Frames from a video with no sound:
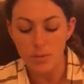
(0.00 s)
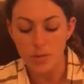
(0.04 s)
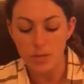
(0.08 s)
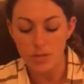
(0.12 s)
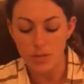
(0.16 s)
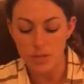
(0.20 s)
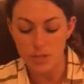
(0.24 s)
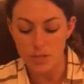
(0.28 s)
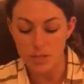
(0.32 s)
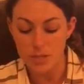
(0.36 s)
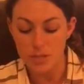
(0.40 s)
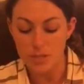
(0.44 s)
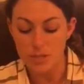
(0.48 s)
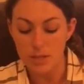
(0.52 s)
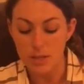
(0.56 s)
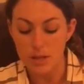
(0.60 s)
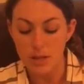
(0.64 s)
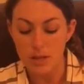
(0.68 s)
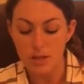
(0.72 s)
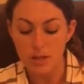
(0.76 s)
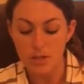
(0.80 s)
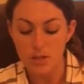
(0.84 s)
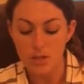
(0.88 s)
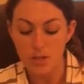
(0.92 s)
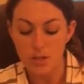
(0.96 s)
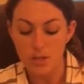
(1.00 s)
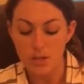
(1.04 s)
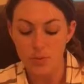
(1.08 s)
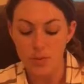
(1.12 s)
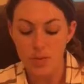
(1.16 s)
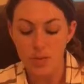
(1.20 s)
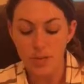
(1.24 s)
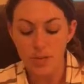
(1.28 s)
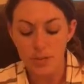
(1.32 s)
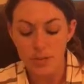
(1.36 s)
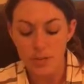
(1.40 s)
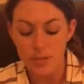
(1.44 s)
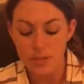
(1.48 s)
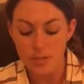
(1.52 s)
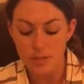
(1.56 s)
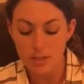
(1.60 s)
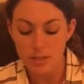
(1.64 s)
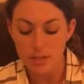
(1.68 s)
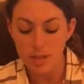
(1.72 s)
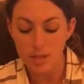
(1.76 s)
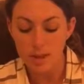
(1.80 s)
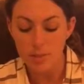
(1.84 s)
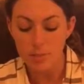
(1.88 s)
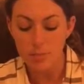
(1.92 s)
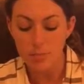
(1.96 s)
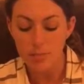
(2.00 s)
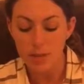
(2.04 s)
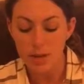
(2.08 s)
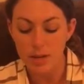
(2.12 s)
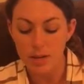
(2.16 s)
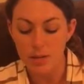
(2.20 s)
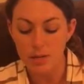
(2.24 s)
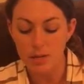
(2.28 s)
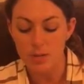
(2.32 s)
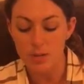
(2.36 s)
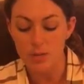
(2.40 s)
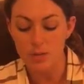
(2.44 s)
we just decided to increase the gabapentin